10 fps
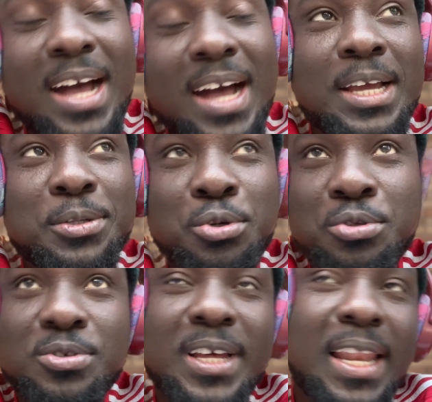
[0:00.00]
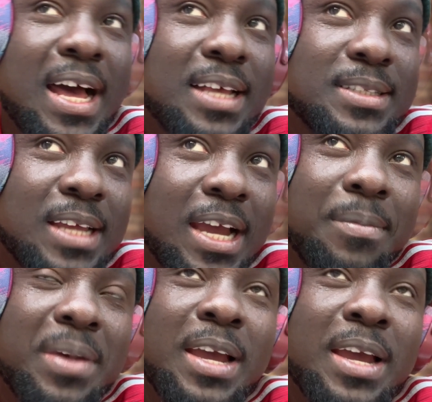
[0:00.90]
Yeah, as I told you the last
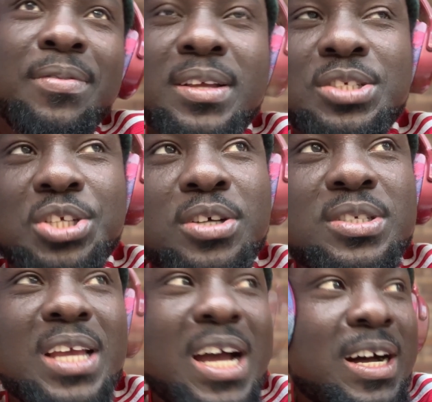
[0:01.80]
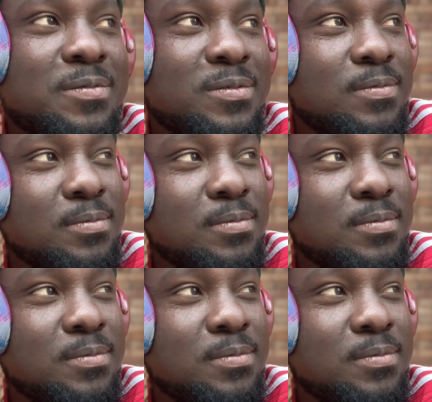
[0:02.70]
time, I think Chelsea have